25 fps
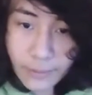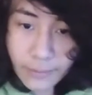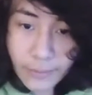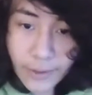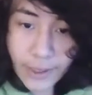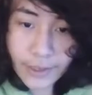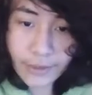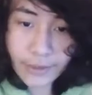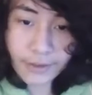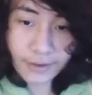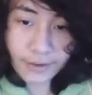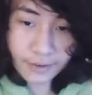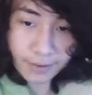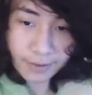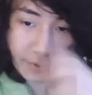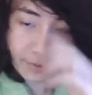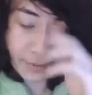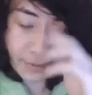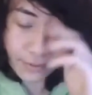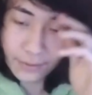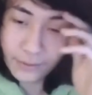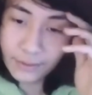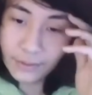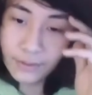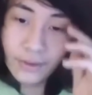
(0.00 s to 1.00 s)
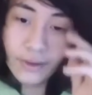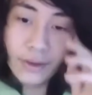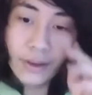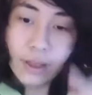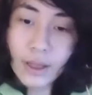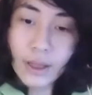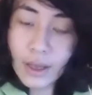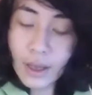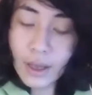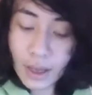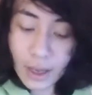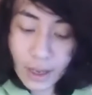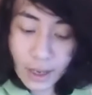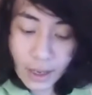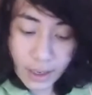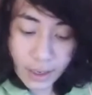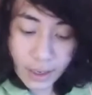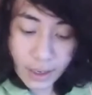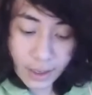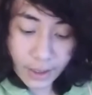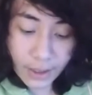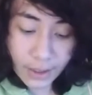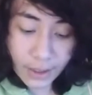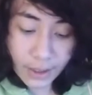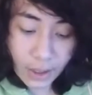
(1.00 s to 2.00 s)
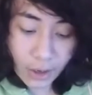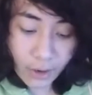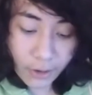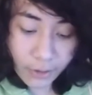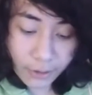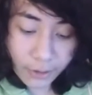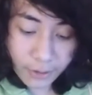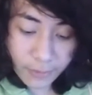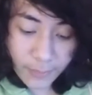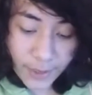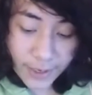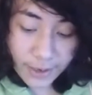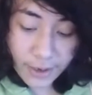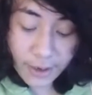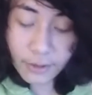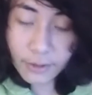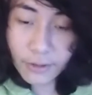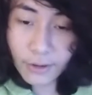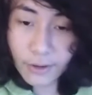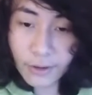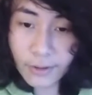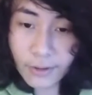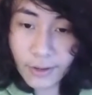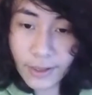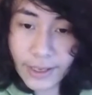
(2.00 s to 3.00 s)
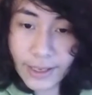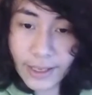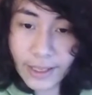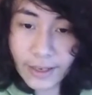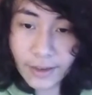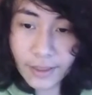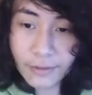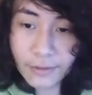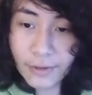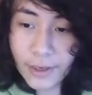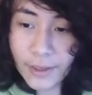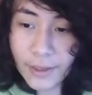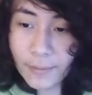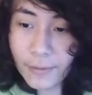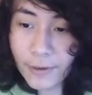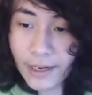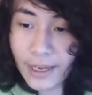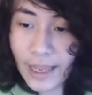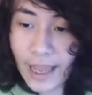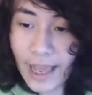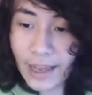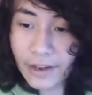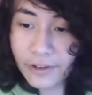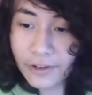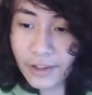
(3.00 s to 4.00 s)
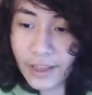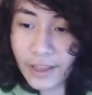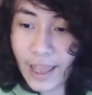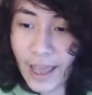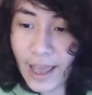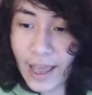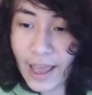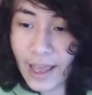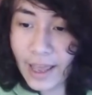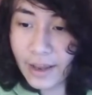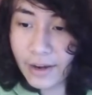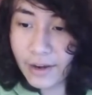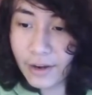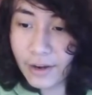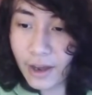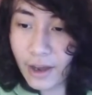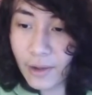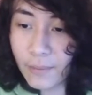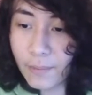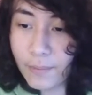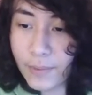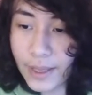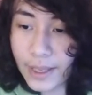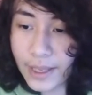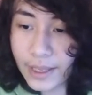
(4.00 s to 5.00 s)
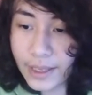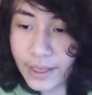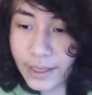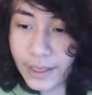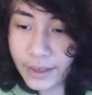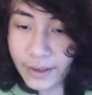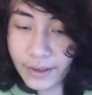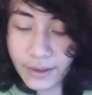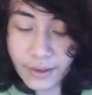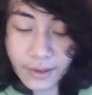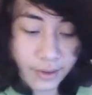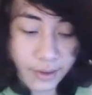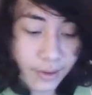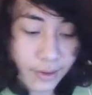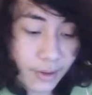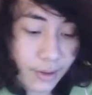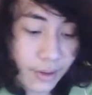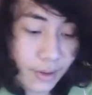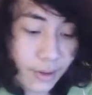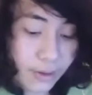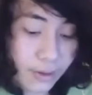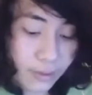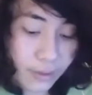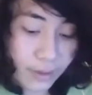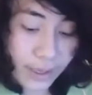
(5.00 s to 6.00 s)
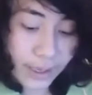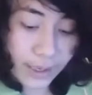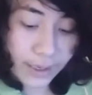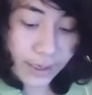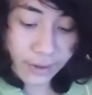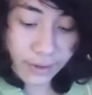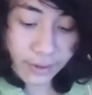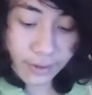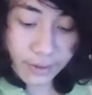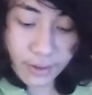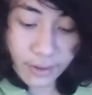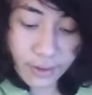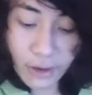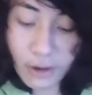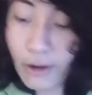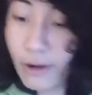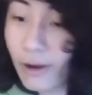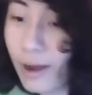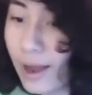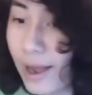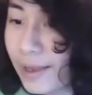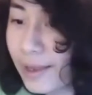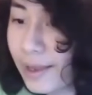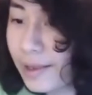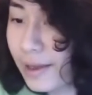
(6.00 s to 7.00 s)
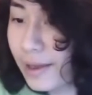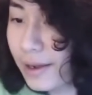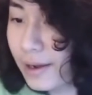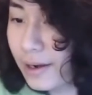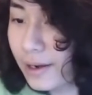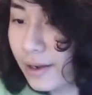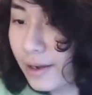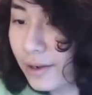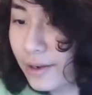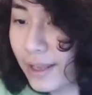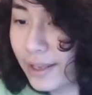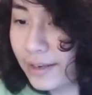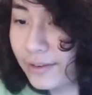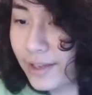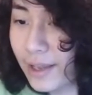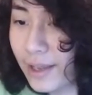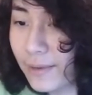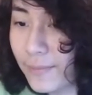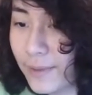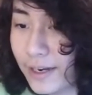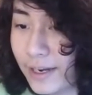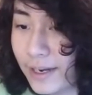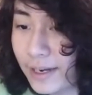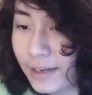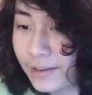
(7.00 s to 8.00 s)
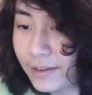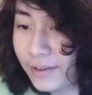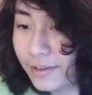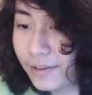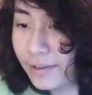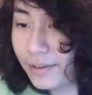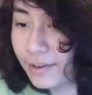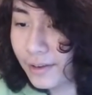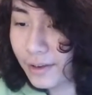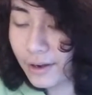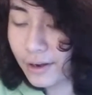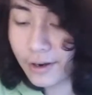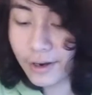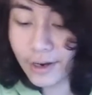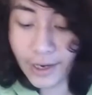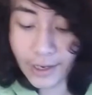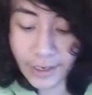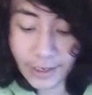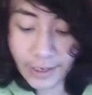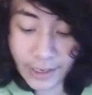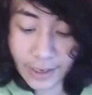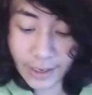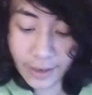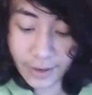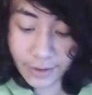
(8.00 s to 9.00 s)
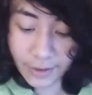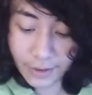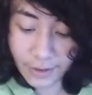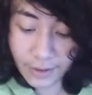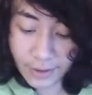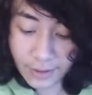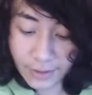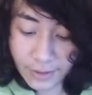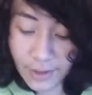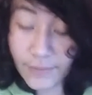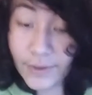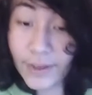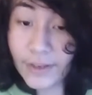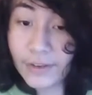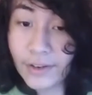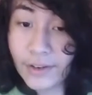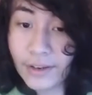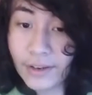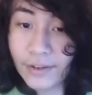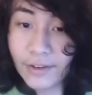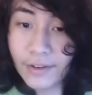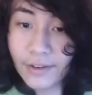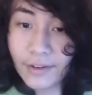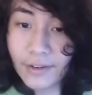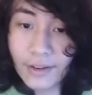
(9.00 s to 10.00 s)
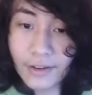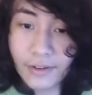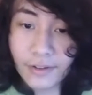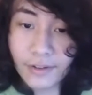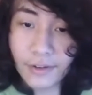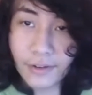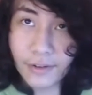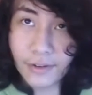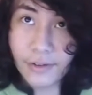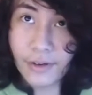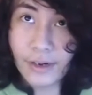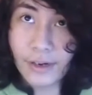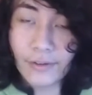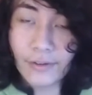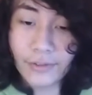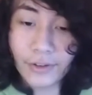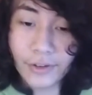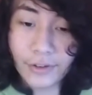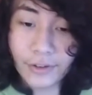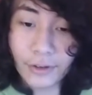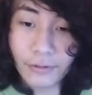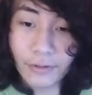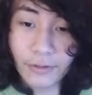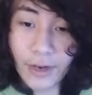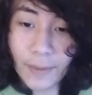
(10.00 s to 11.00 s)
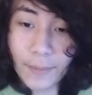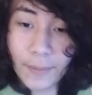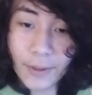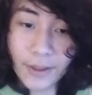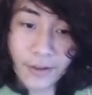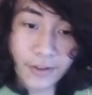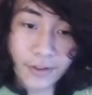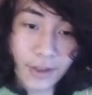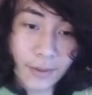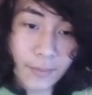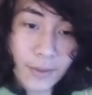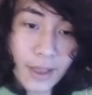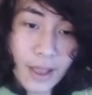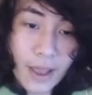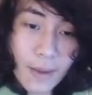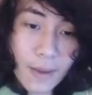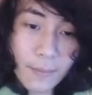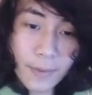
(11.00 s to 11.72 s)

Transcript: Right. Although it may not look like it, 3D printing actually had a big, like, oh, I got, okay, 10 minutes. All right, yeah, that makes sense. So I sort of have to start wrapping this up.